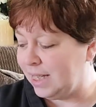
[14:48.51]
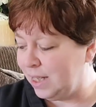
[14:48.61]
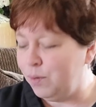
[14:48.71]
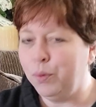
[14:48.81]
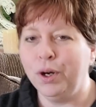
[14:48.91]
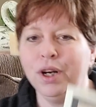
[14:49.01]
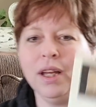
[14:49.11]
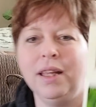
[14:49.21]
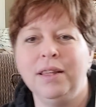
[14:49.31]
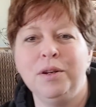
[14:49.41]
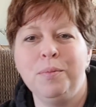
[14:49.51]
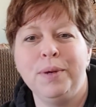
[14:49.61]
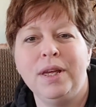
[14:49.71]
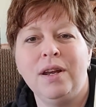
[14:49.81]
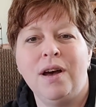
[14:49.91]
did work a little
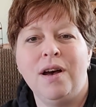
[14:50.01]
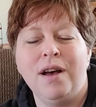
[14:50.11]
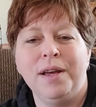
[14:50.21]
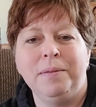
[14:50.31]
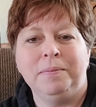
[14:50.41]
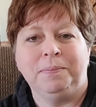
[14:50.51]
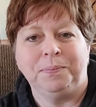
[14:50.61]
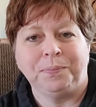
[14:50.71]
bit on